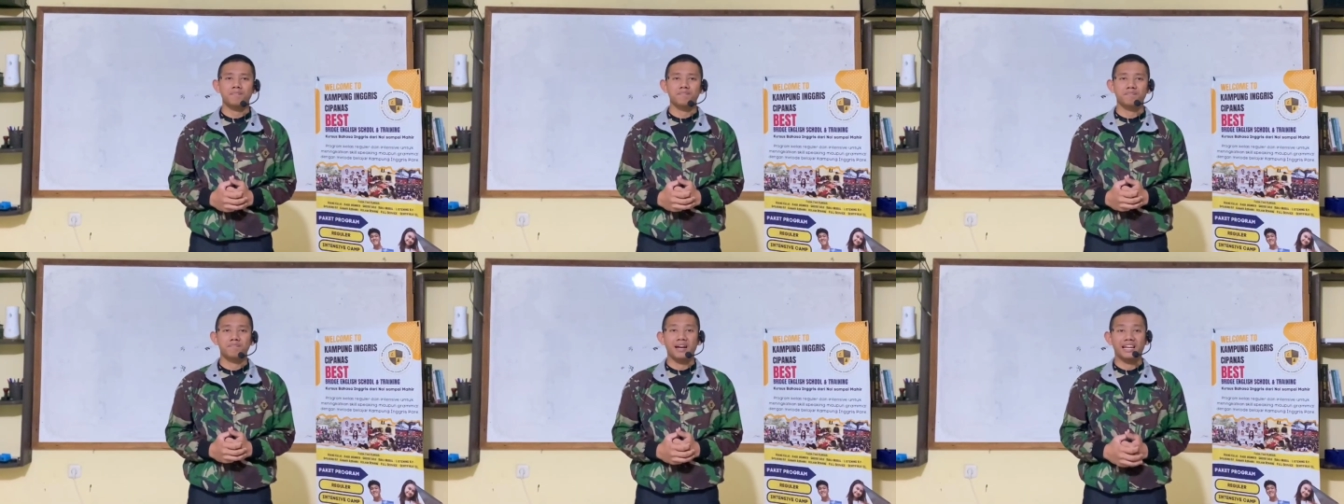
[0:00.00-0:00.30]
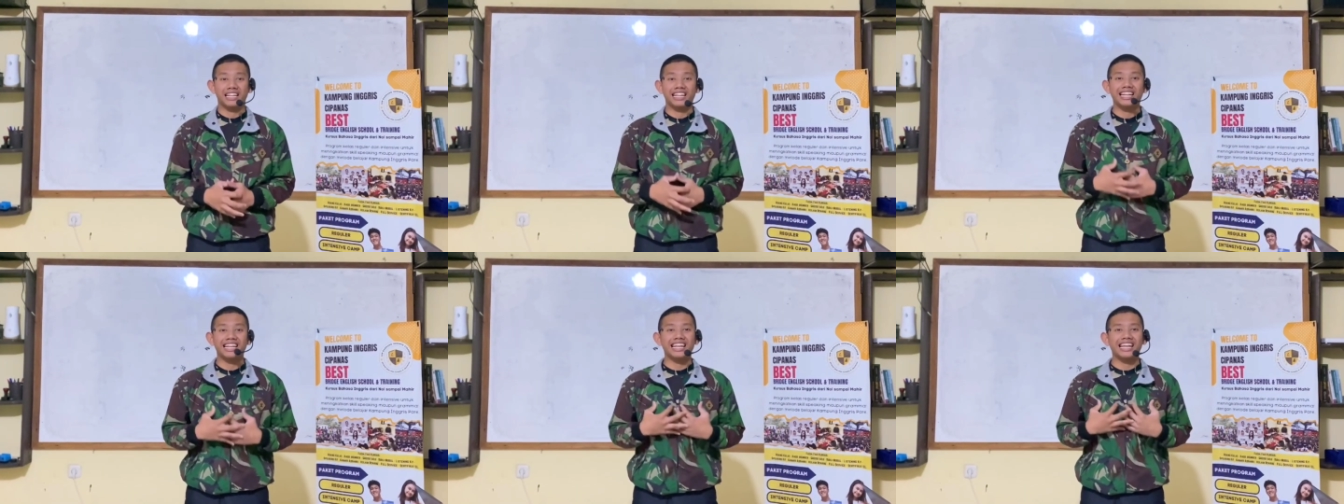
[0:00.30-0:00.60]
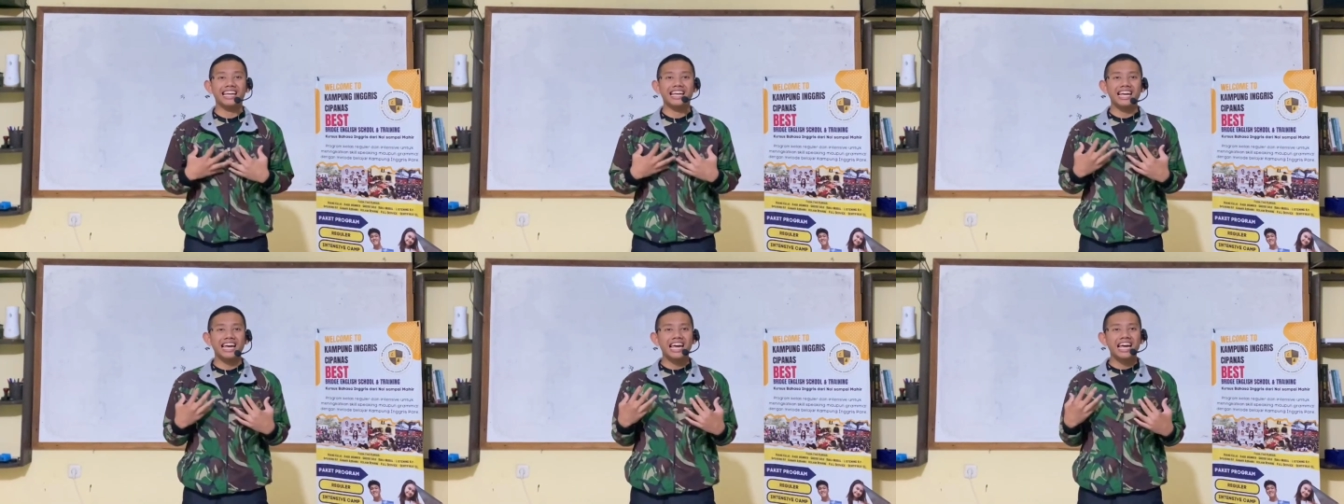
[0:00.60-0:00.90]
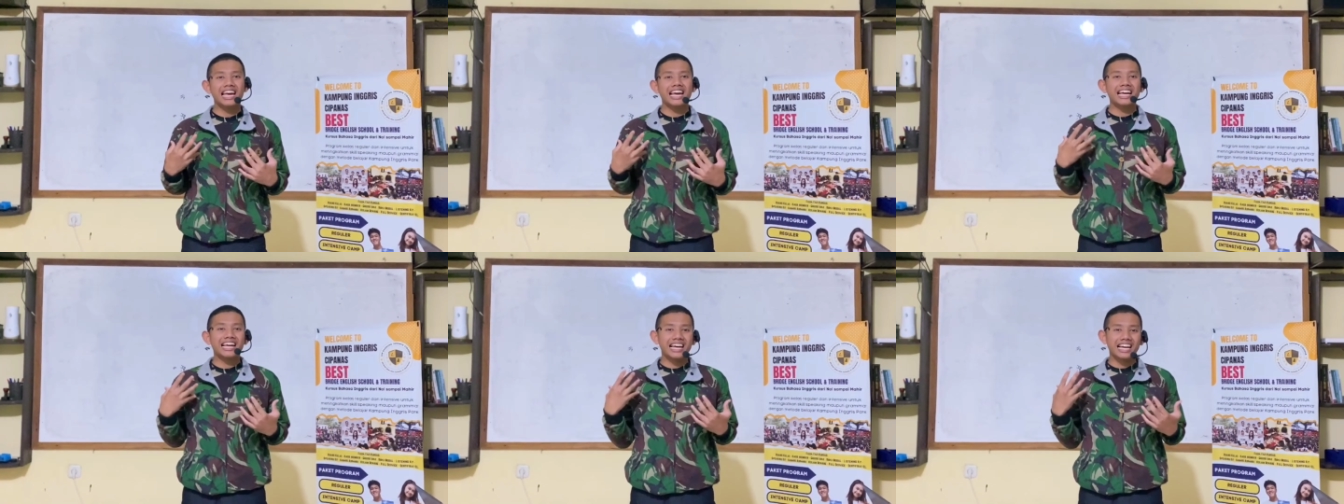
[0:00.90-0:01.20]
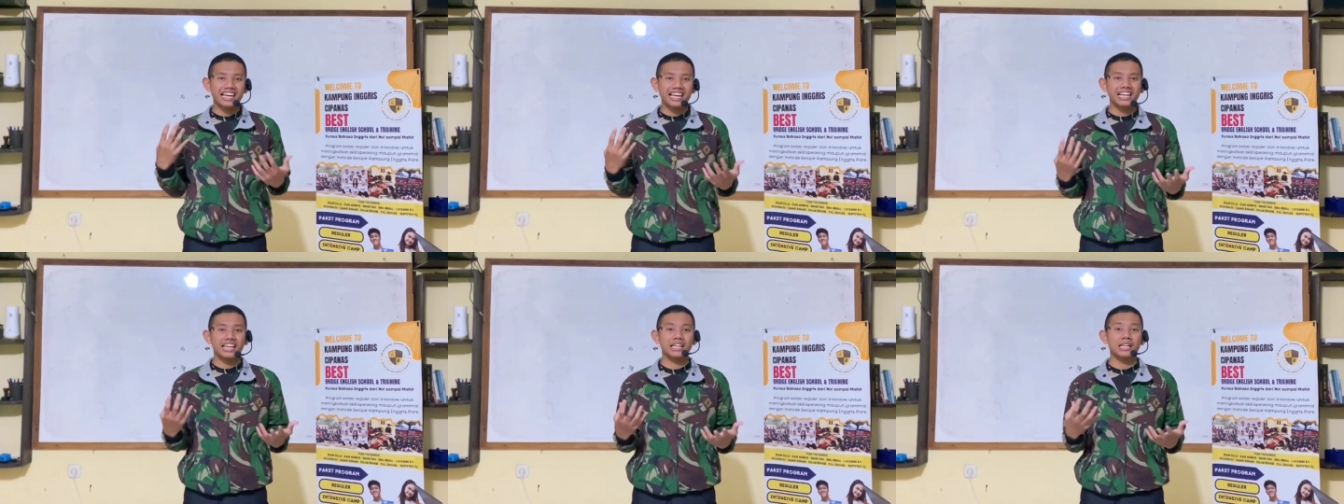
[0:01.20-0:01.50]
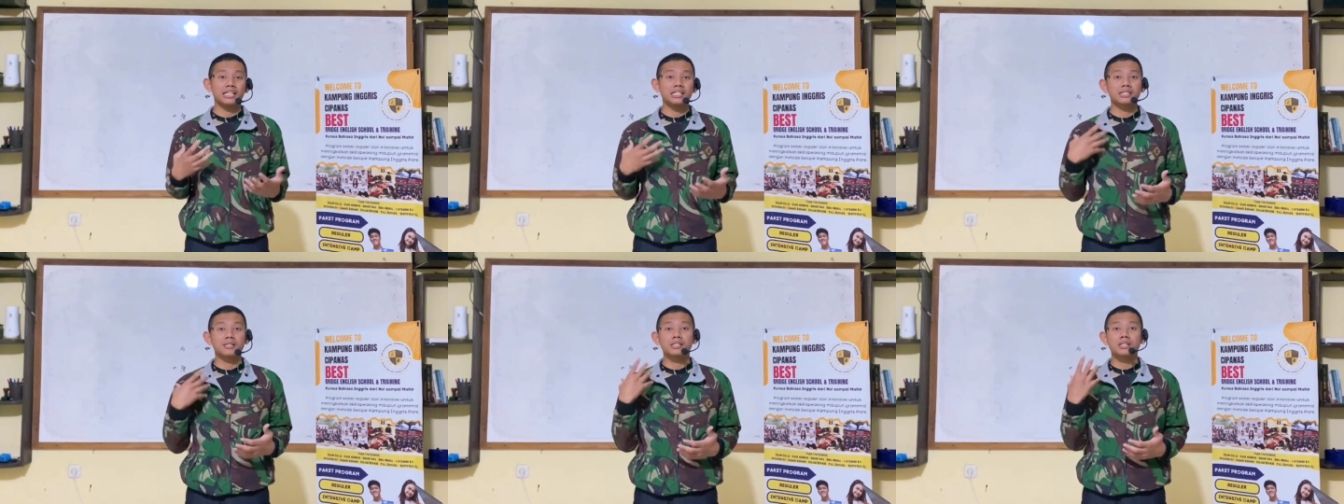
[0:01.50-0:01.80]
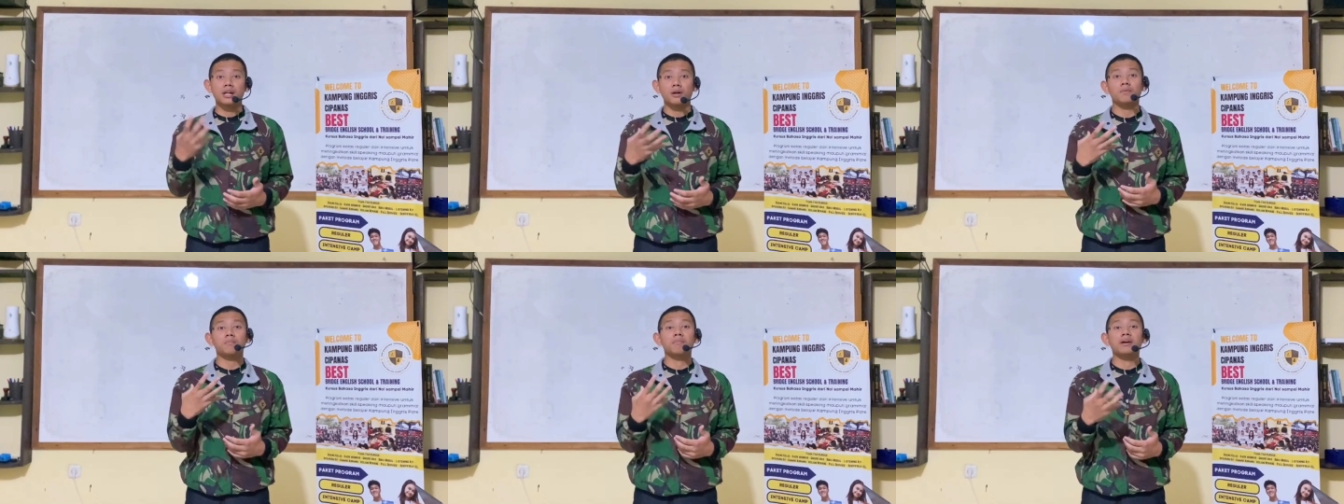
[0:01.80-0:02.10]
but it's not